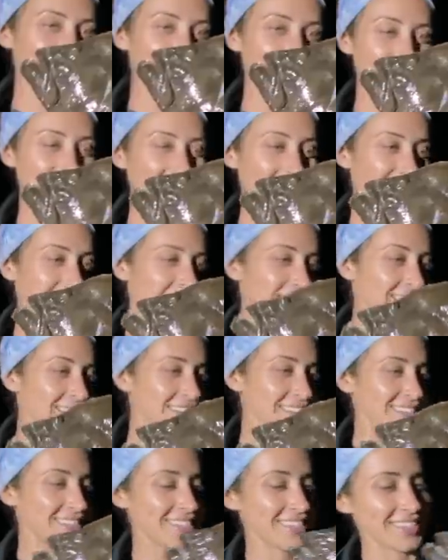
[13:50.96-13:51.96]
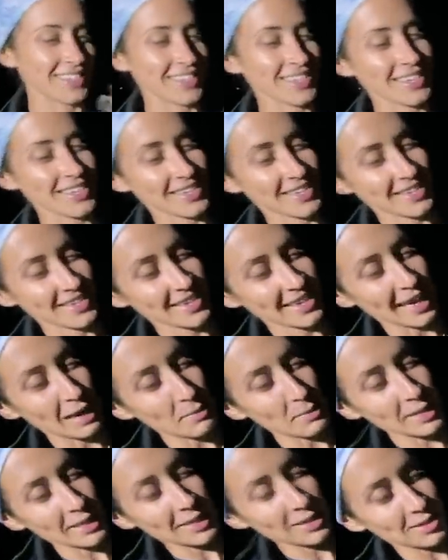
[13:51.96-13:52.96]
This is nice. How
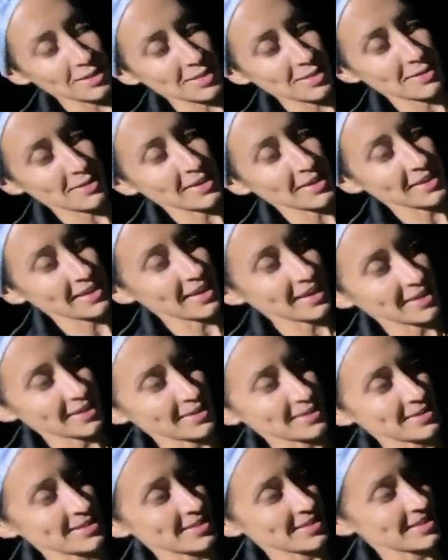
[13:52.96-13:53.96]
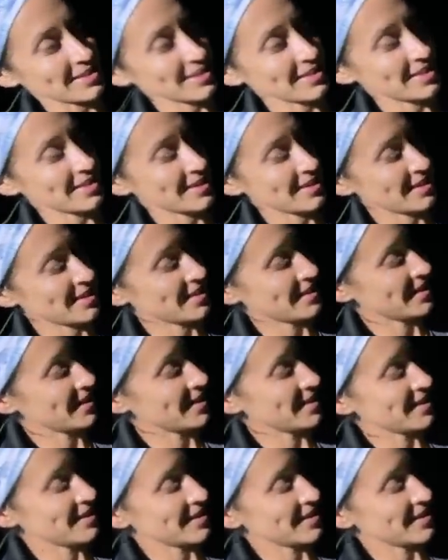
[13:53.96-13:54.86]
many inches do you think that is? twenty.